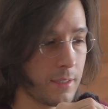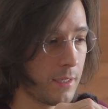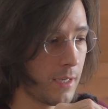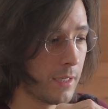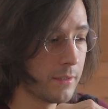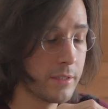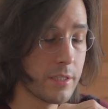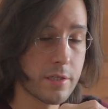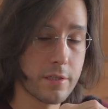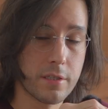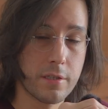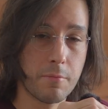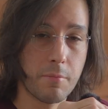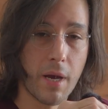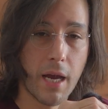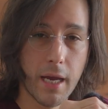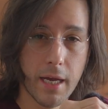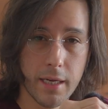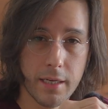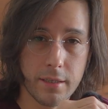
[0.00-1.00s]
at least in
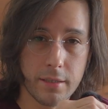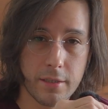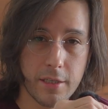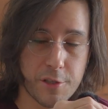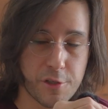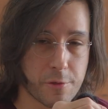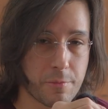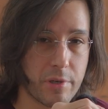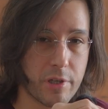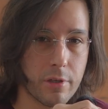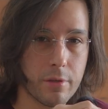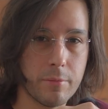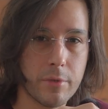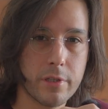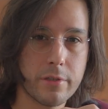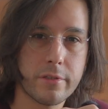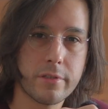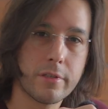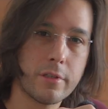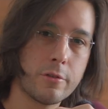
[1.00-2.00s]
my
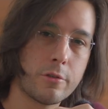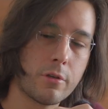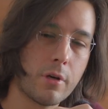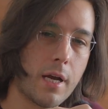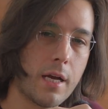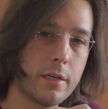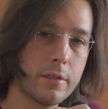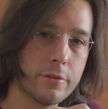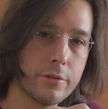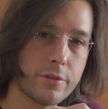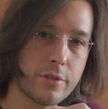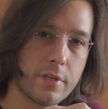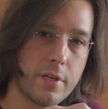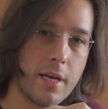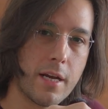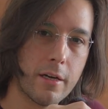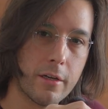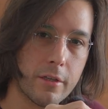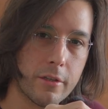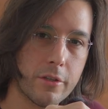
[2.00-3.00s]
experiments and trials and
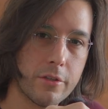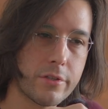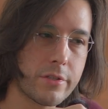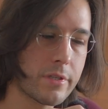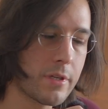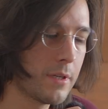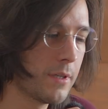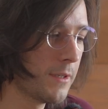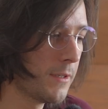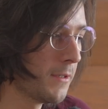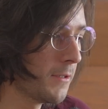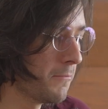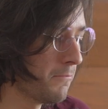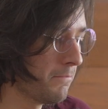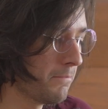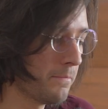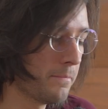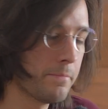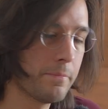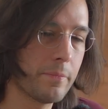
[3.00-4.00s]
errors,
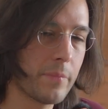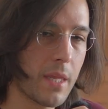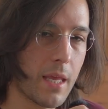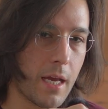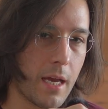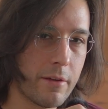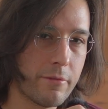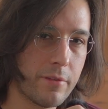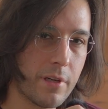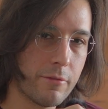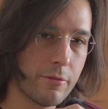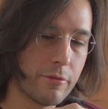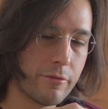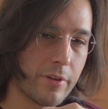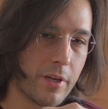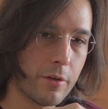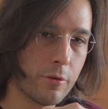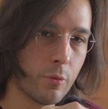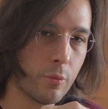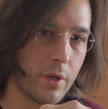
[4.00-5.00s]
I've never
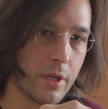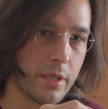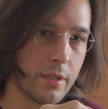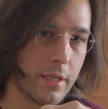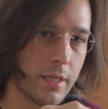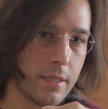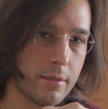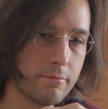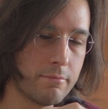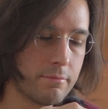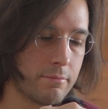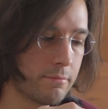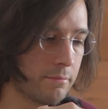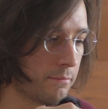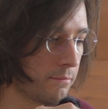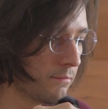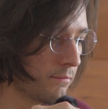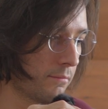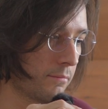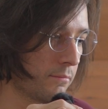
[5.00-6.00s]
found a way that
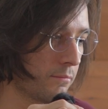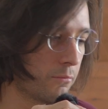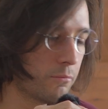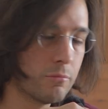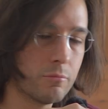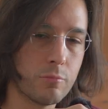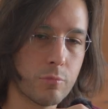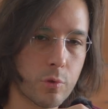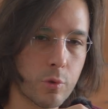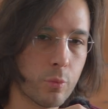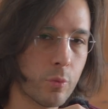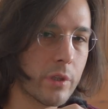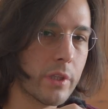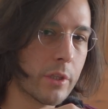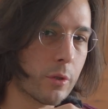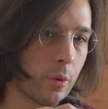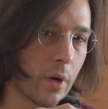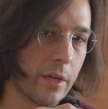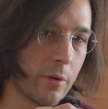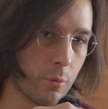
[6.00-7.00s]
really
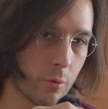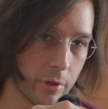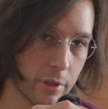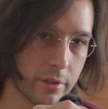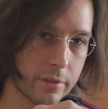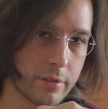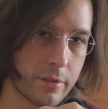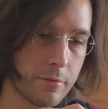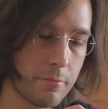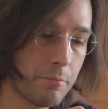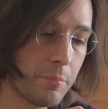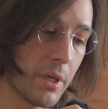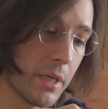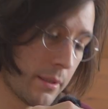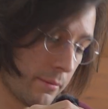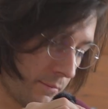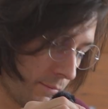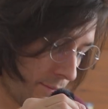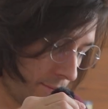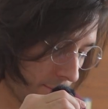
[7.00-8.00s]
quite worked.
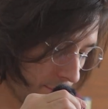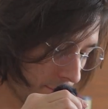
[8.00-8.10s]
But